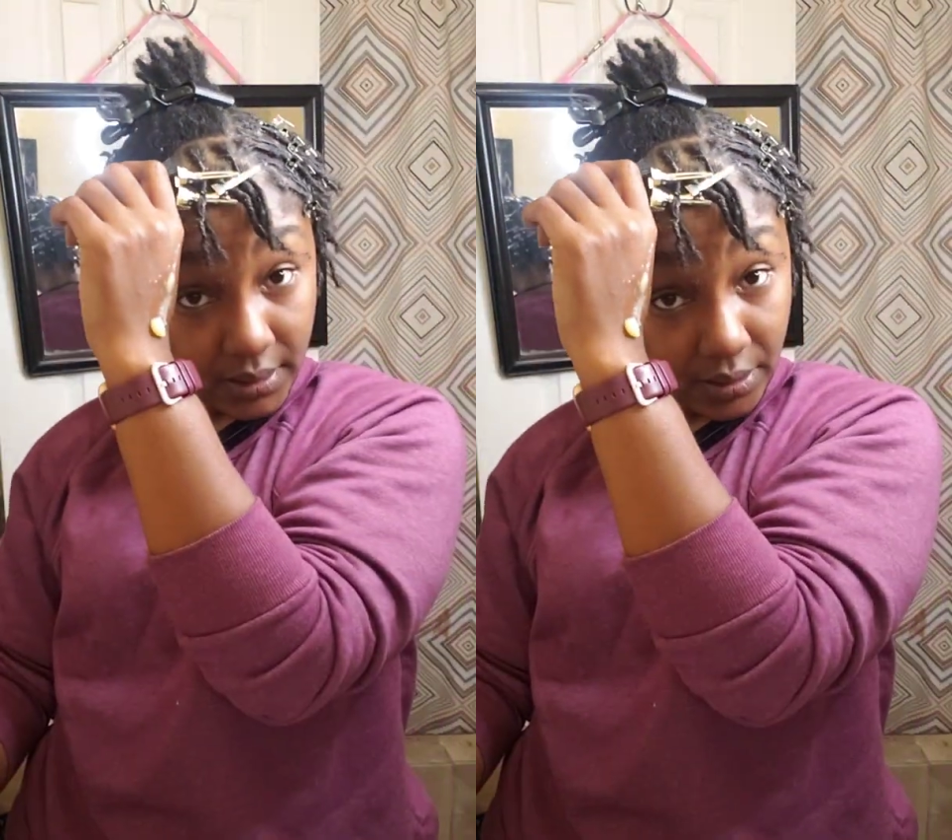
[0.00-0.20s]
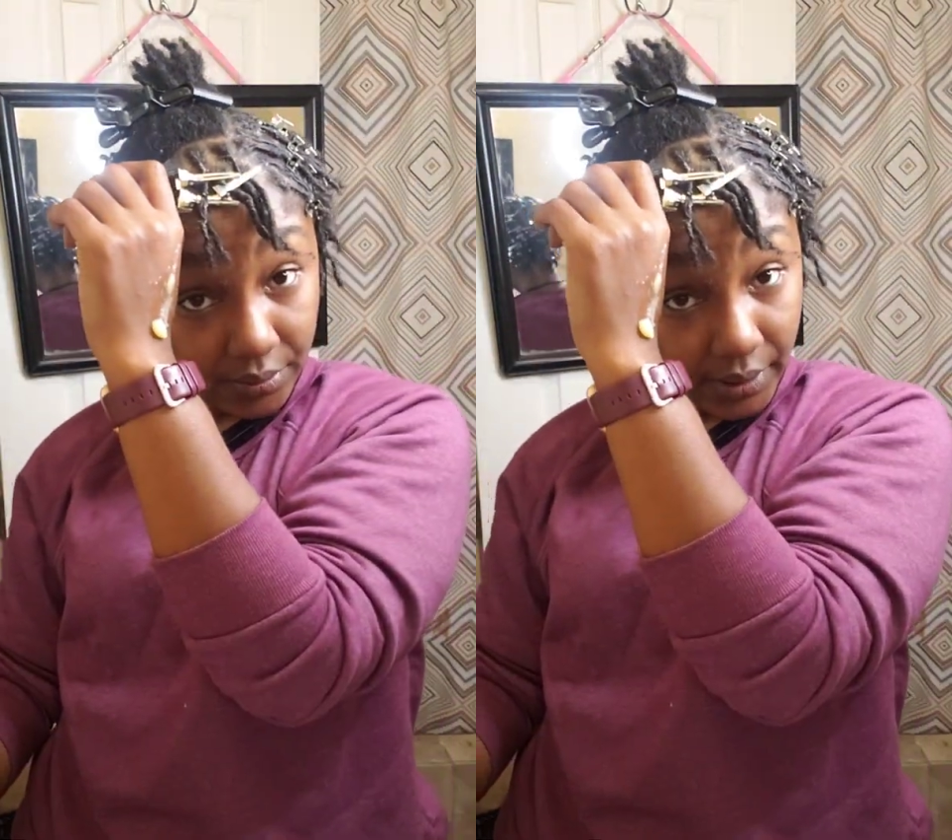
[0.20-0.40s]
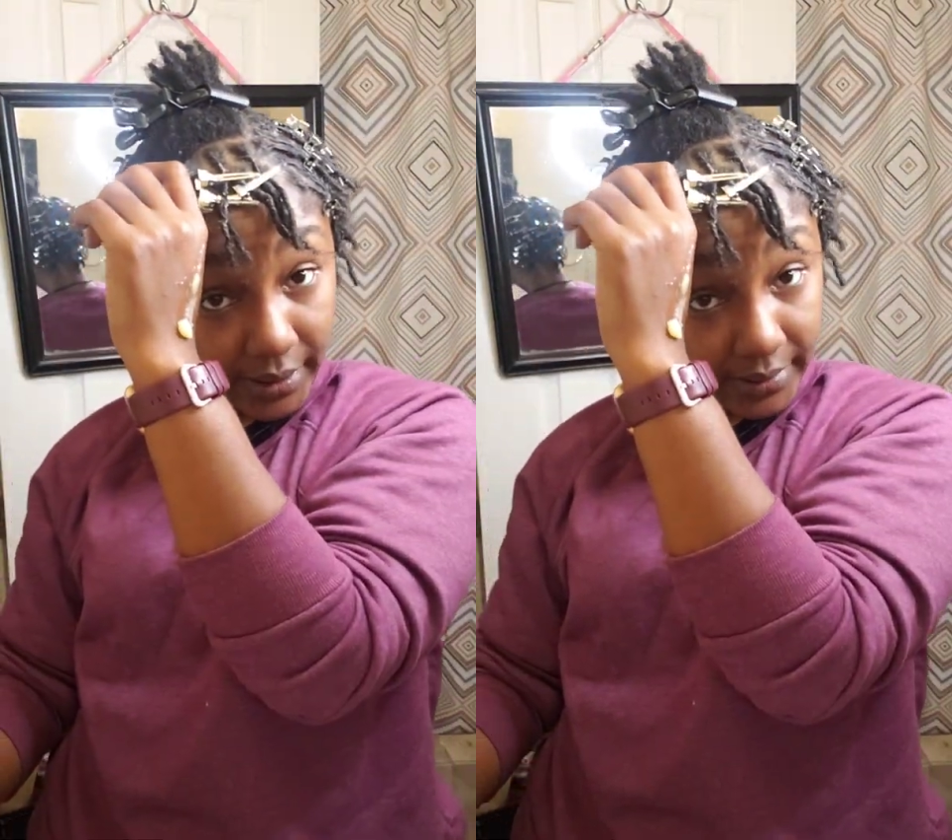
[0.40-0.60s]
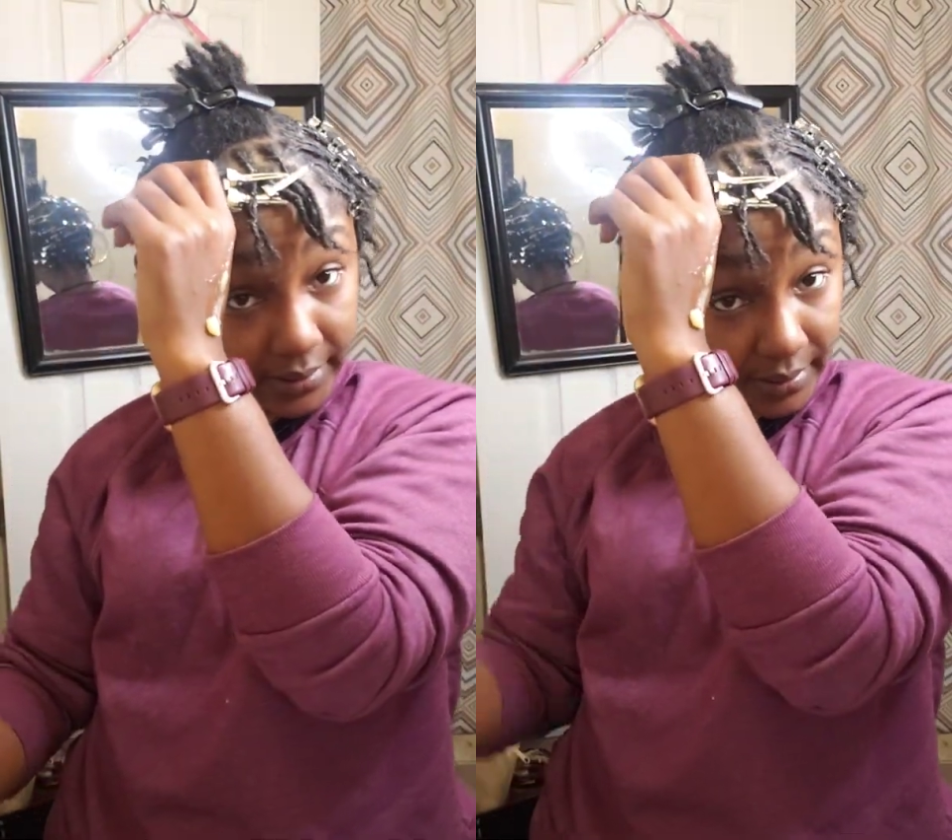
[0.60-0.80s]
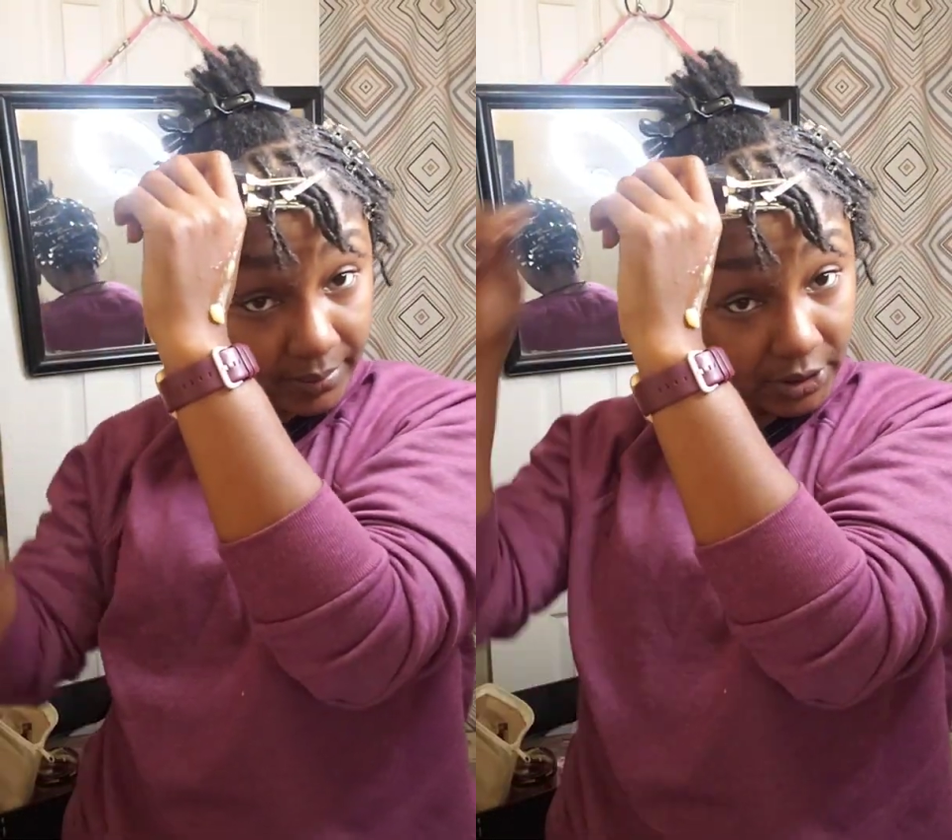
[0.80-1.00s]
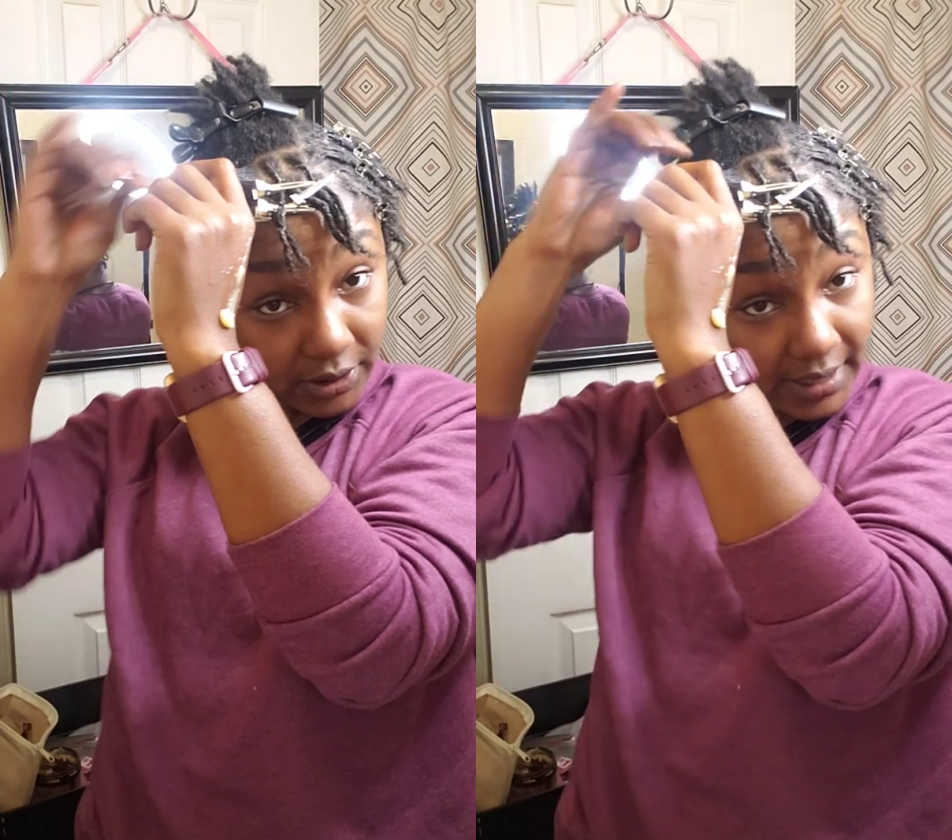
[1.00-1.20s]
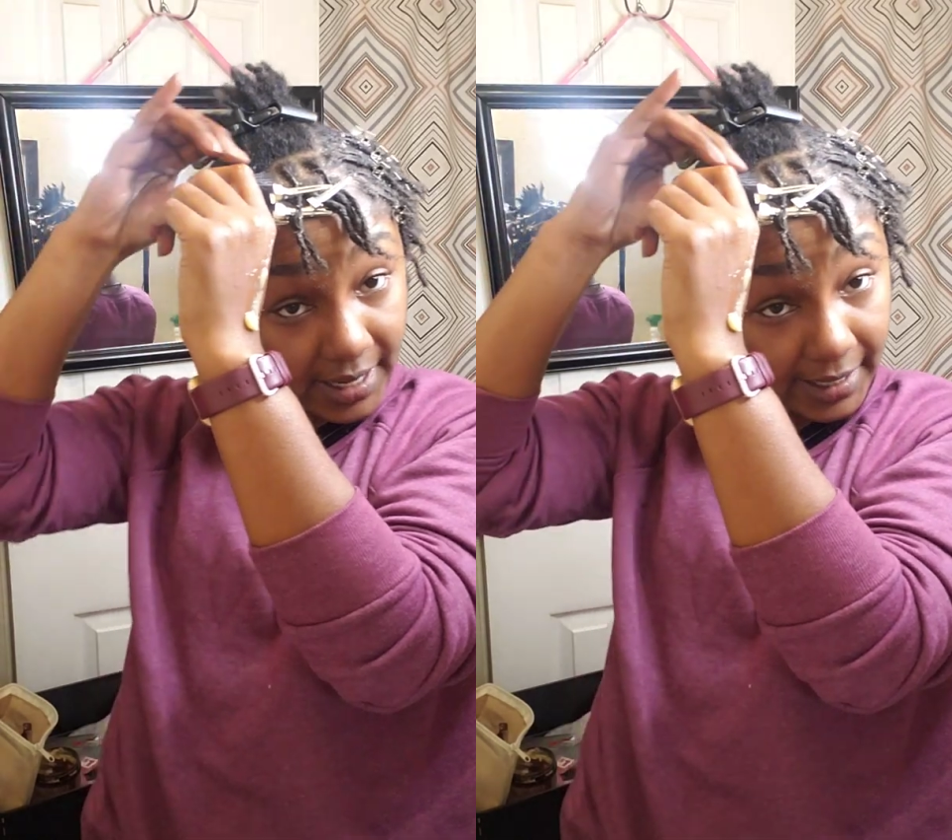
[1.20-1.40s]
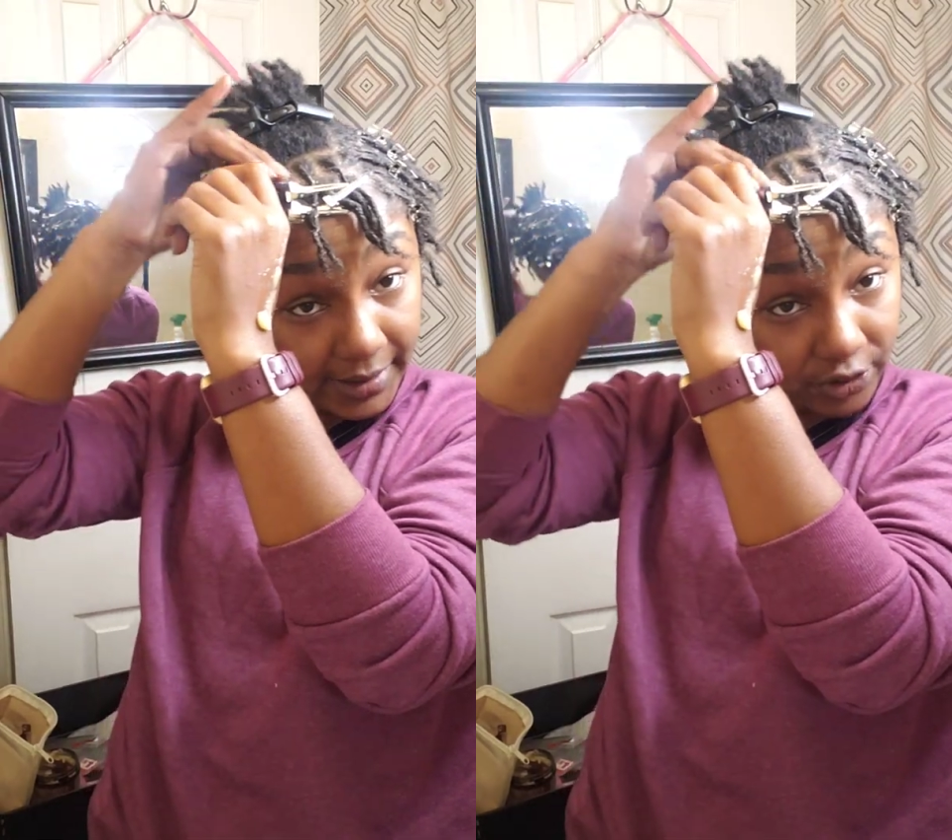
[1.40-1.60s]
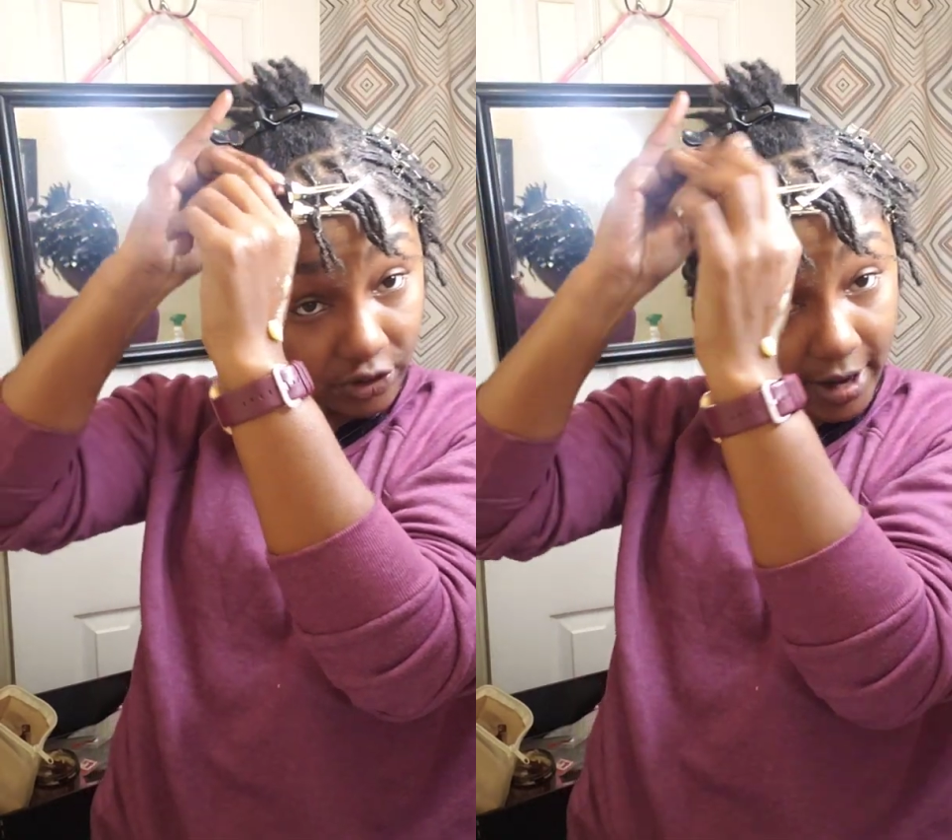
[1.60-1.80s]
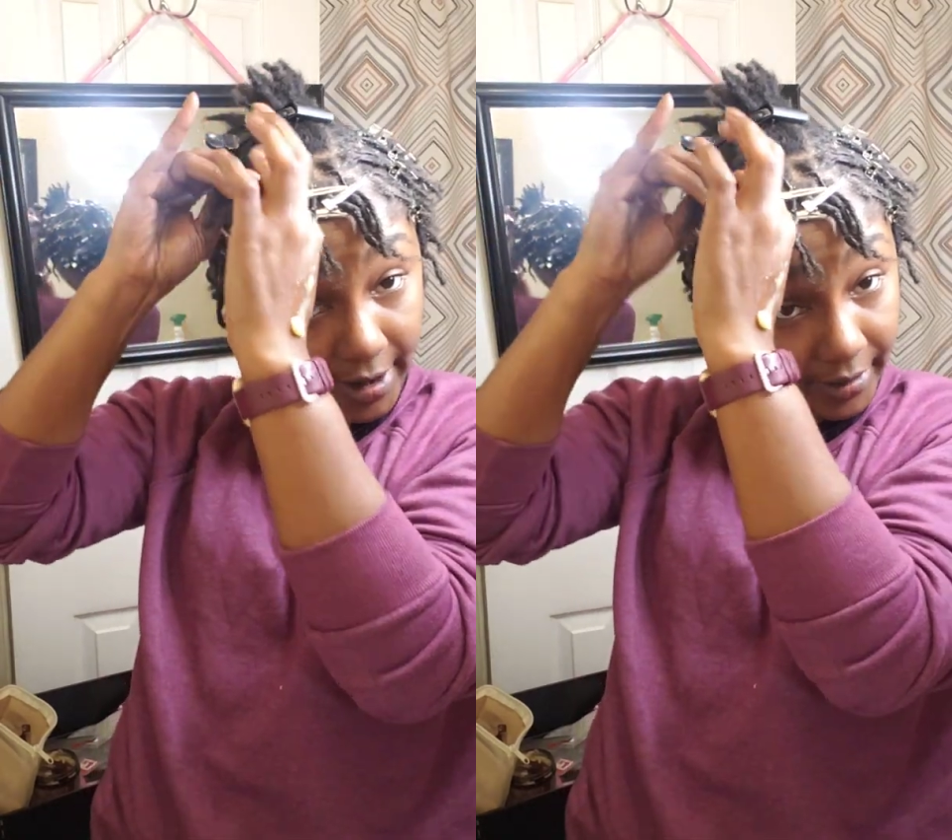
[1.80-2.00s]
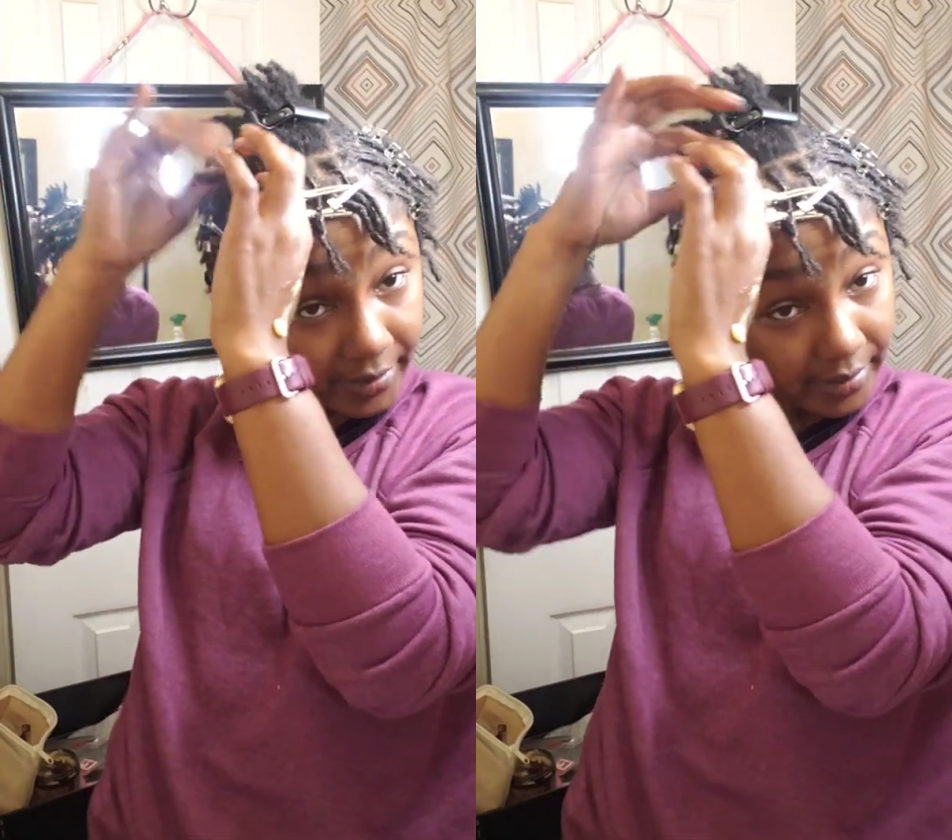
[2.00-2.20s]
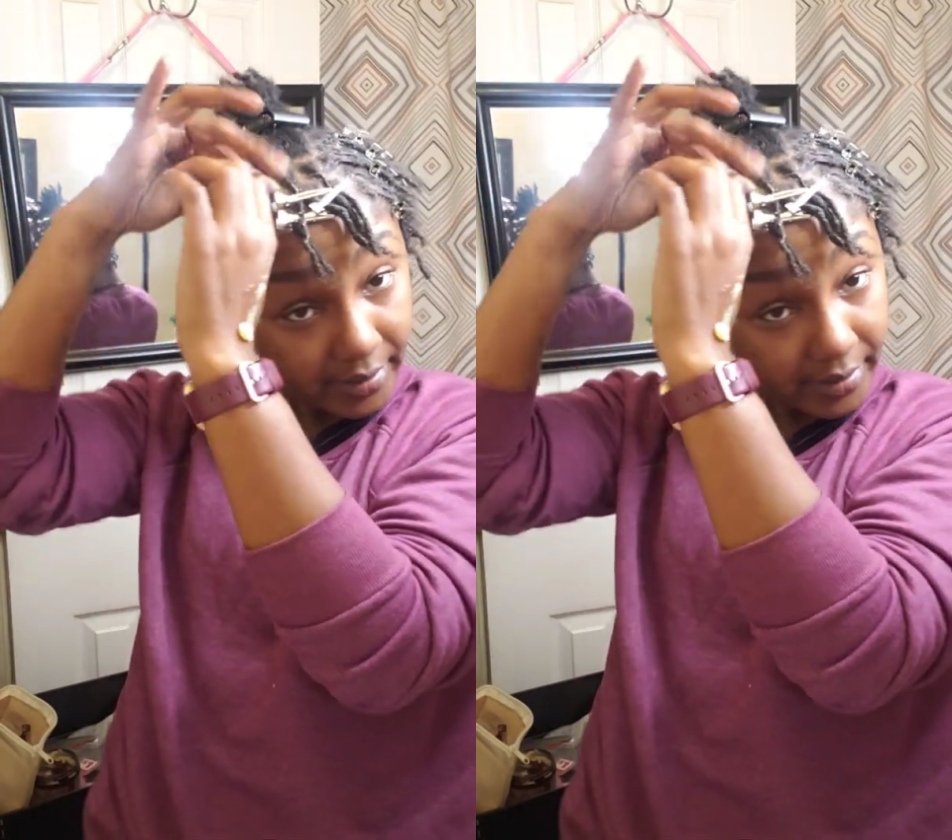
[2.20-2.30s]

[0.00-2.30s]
So yes, as much as I hate a